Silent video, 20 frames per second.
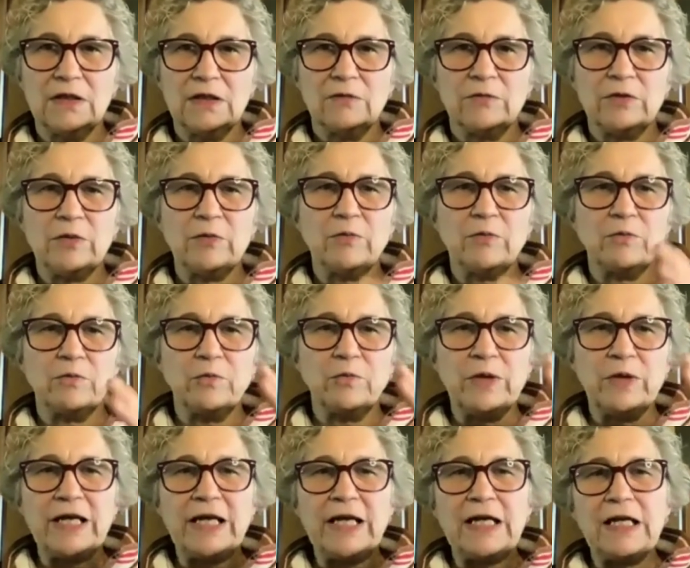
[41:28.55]

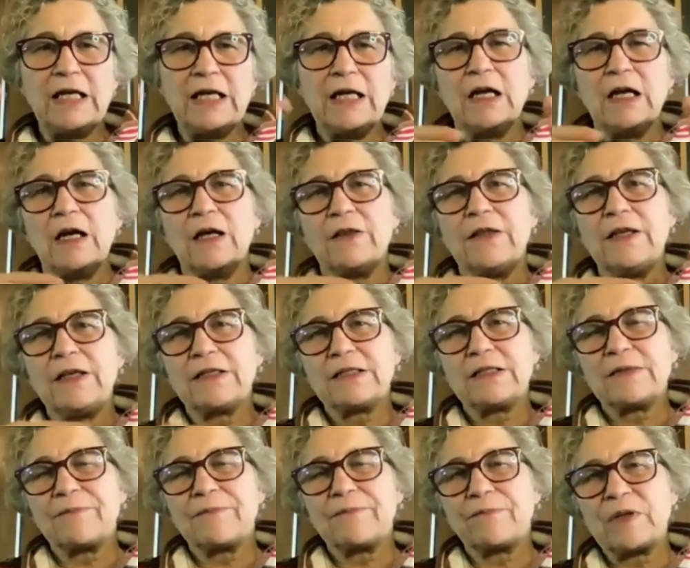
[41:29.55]
We this
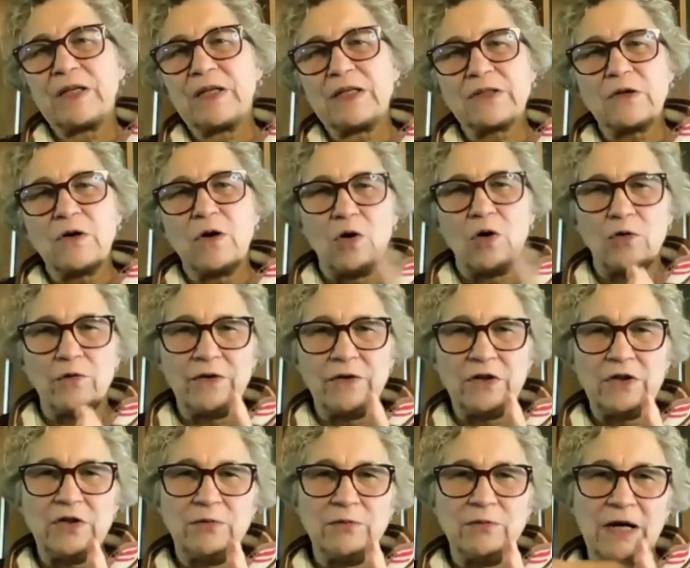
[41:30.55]

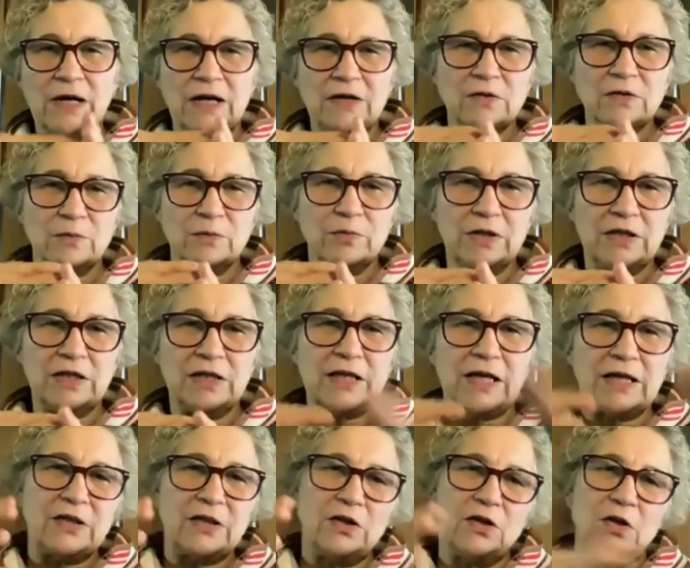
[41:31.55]
COVID, you might as well put it
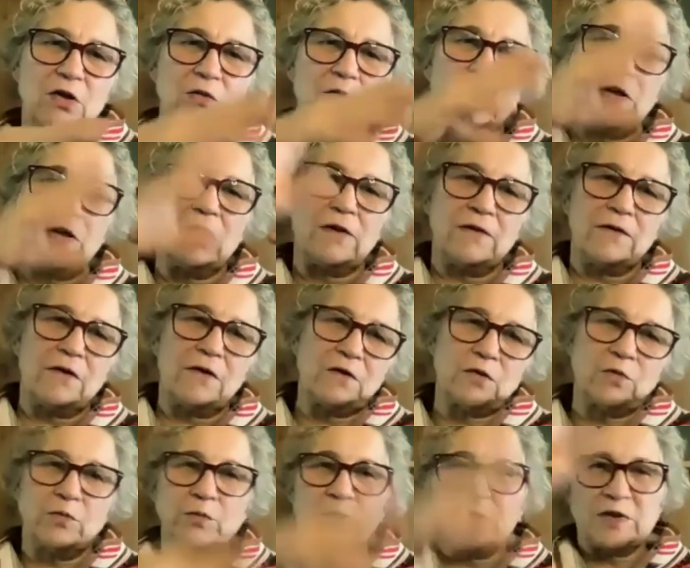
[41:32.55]
like, one of those
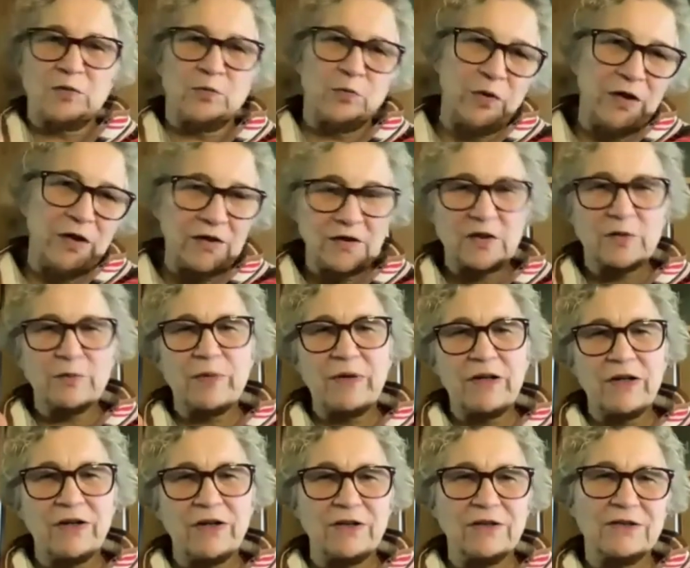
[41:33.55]
wheel
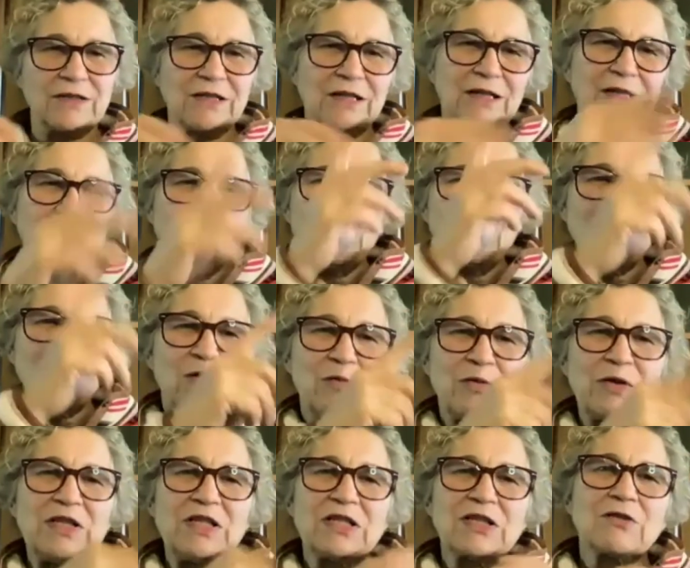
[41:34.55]
spinners. Well,
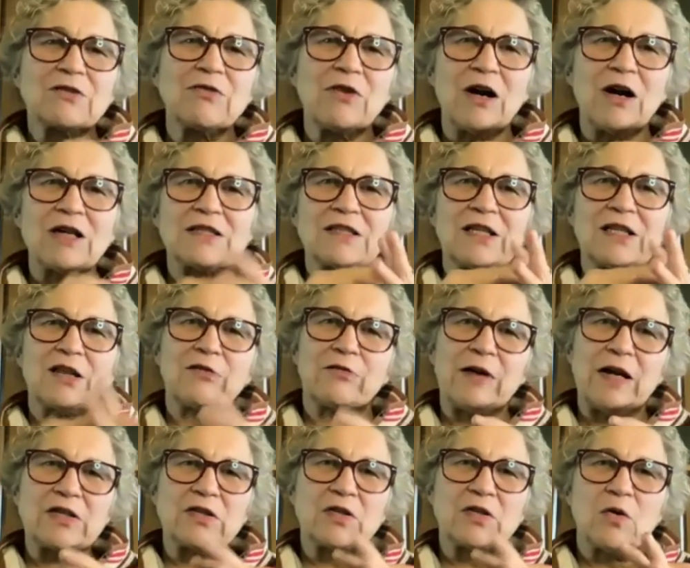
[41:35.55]
we just crossed the
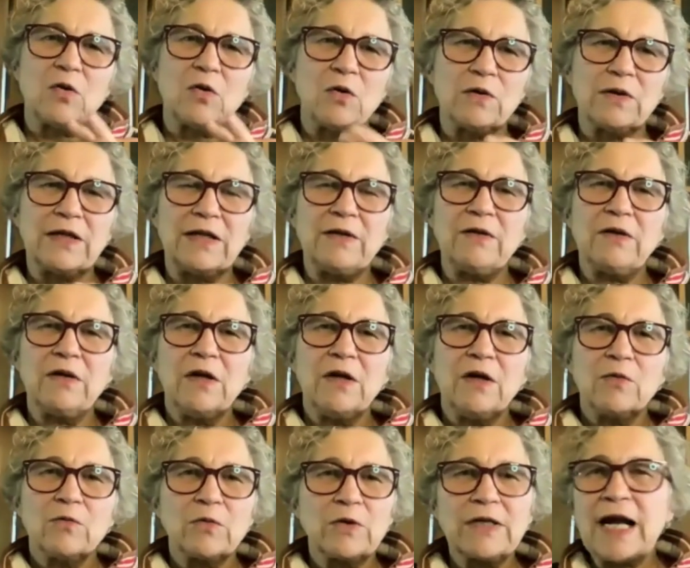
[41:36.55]
threshold and
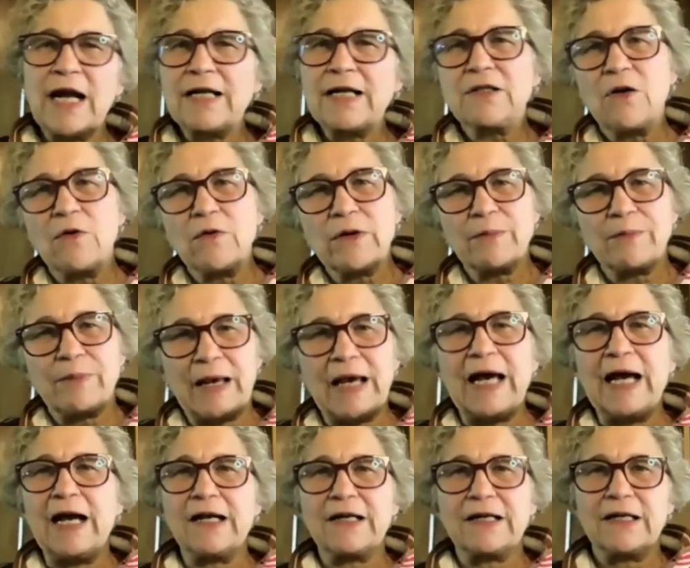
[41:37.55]
we're not going
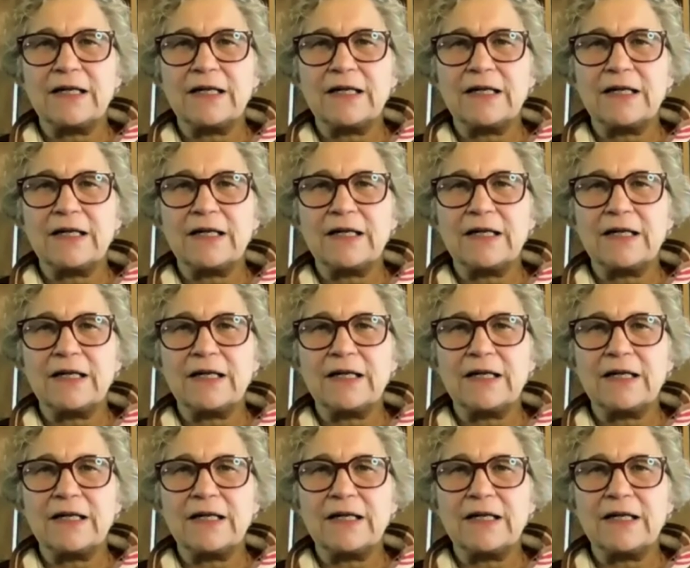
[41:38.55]
back.